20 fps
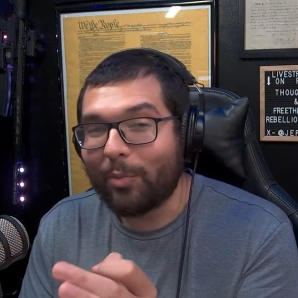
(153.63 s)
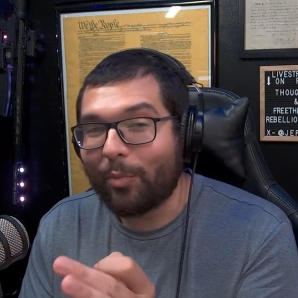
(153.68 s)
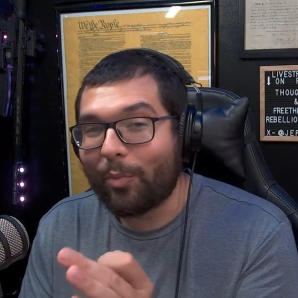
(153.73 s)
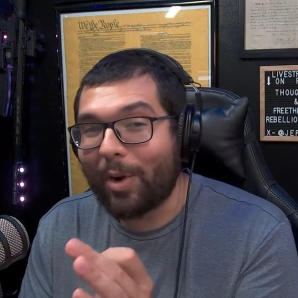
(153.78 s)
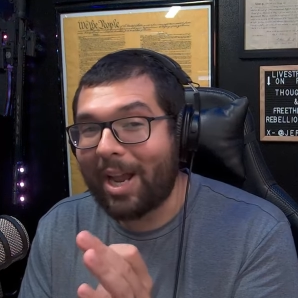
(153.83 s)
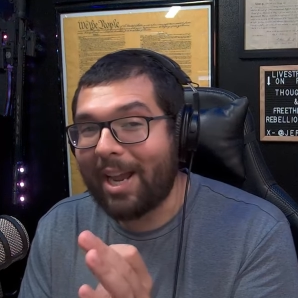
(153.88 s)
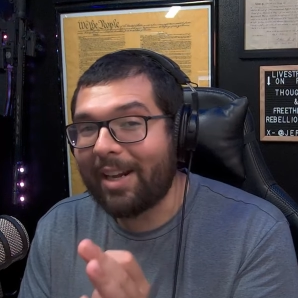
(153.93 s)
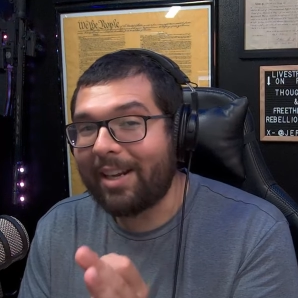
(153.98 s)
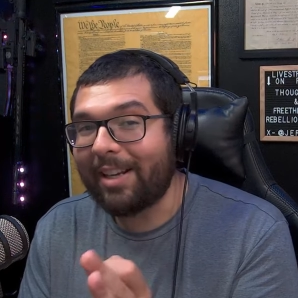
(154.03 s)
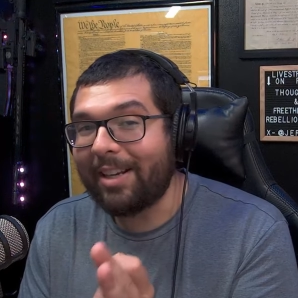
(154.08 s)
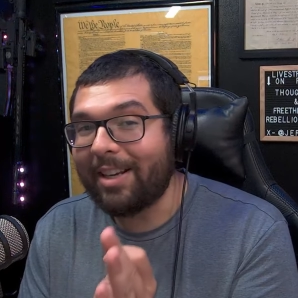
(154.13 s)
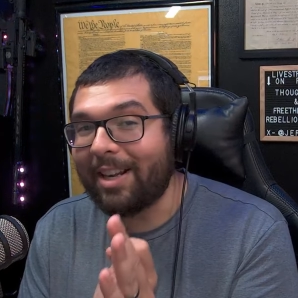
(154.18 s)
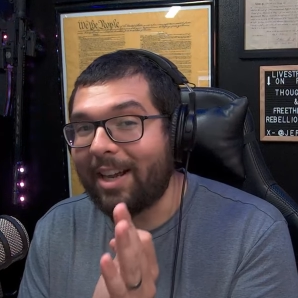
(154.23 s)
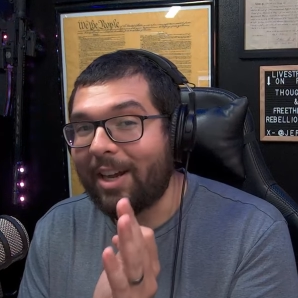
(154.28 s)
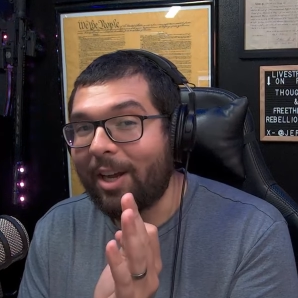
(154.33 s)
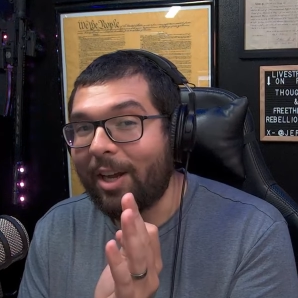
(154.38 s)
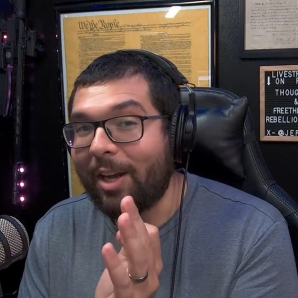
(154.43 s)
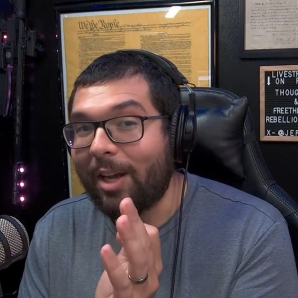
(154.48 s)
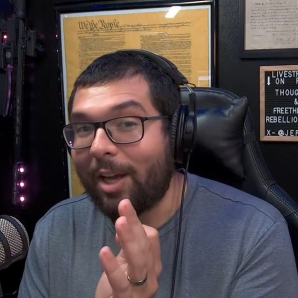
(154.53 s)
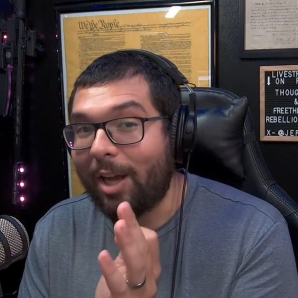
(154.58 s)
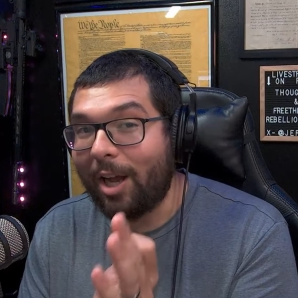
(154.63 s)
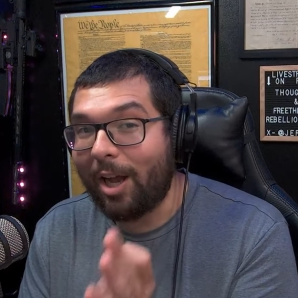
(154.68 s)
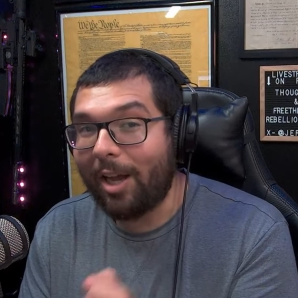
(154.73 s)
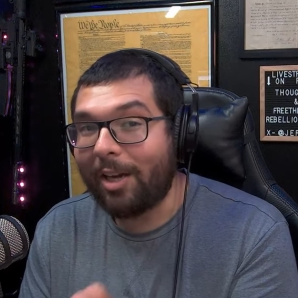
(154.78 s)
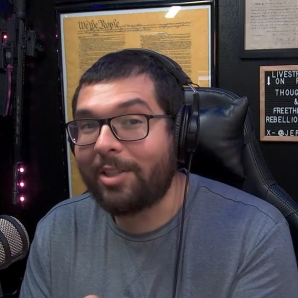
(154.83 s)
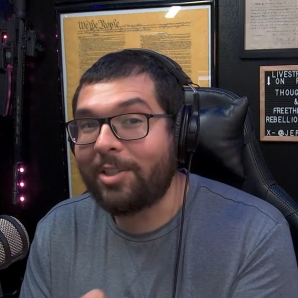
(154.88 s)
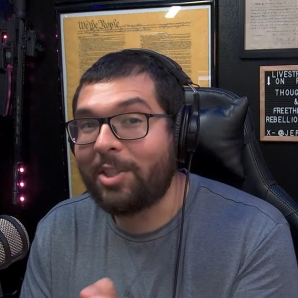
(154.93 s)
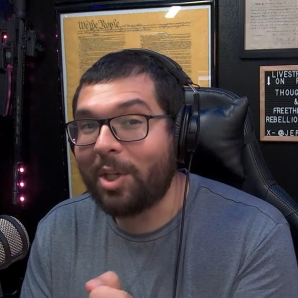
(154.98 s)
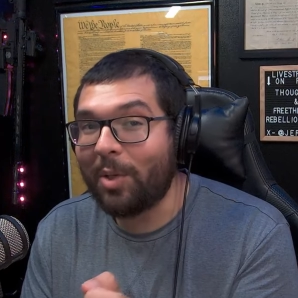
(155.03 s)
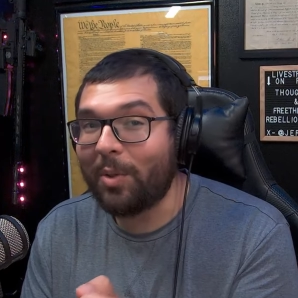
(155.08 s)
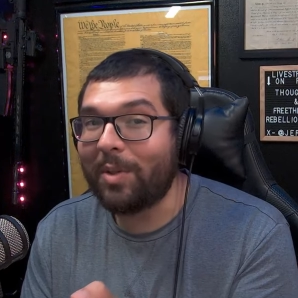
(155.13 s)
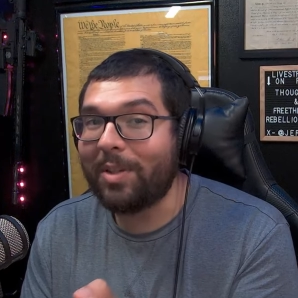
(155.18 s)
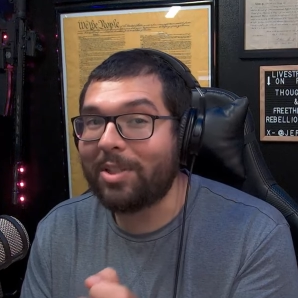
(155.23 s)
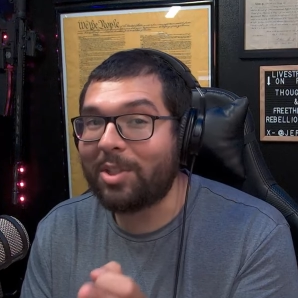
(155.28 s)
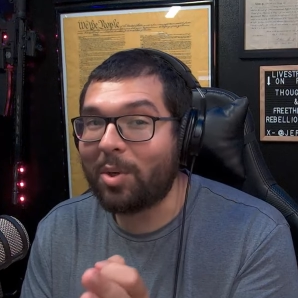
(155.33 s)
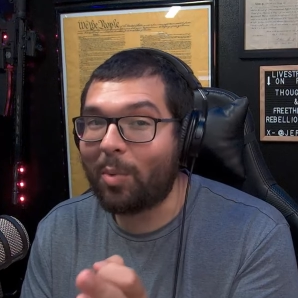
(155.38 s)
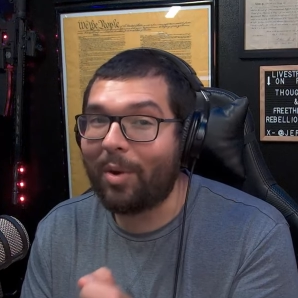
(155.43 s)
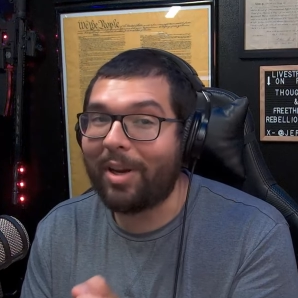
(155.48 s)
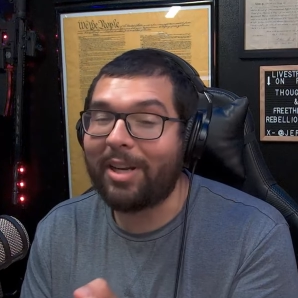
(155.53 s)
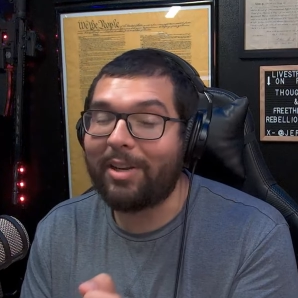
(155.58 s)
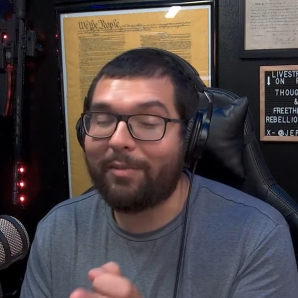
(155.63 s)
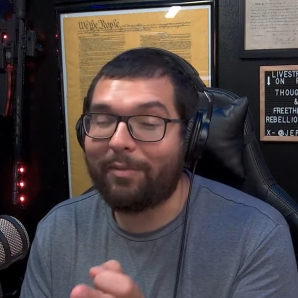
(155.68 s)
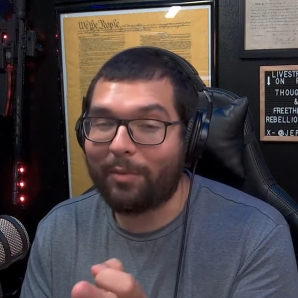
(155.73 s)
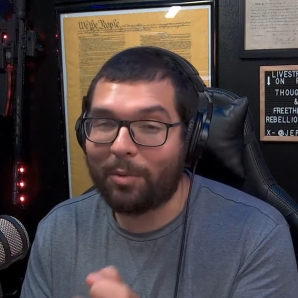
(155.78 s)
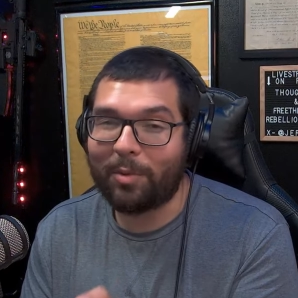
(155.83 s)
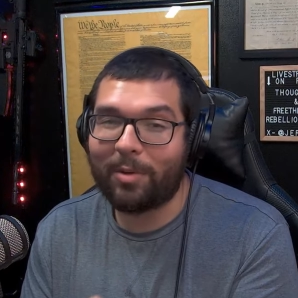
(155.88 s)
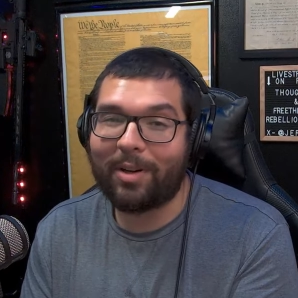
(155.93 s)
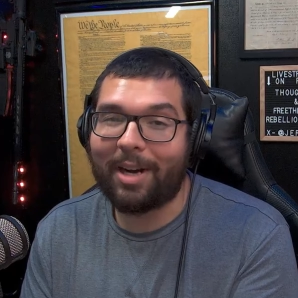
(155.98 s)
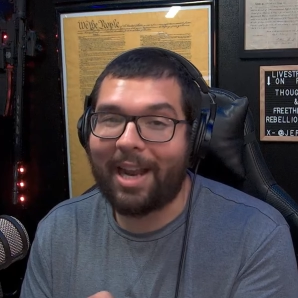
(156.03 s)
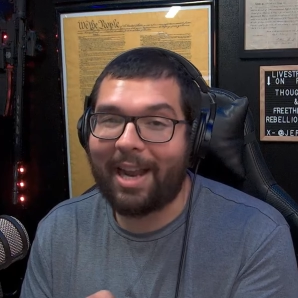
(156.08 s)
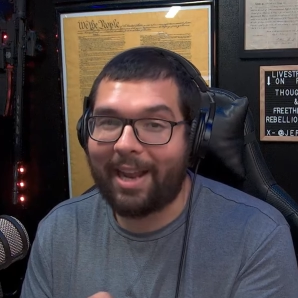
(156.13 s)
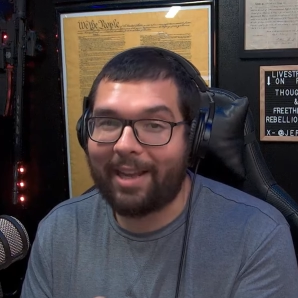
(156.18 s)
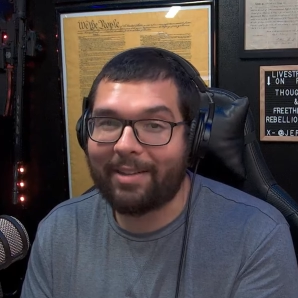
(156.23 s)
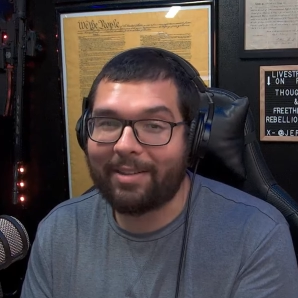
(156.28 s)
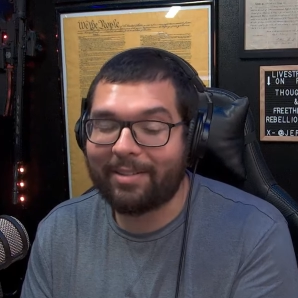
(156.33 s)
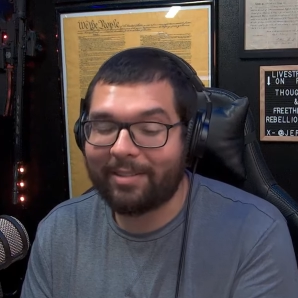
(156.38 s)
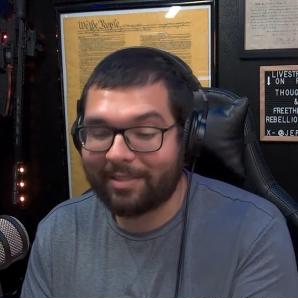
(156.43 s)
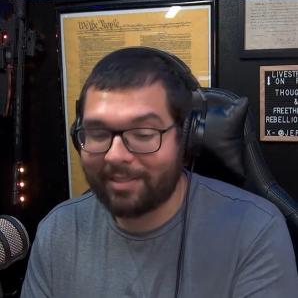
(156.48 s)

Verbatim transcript: rocking a Hawk Tuah twenty-four hat.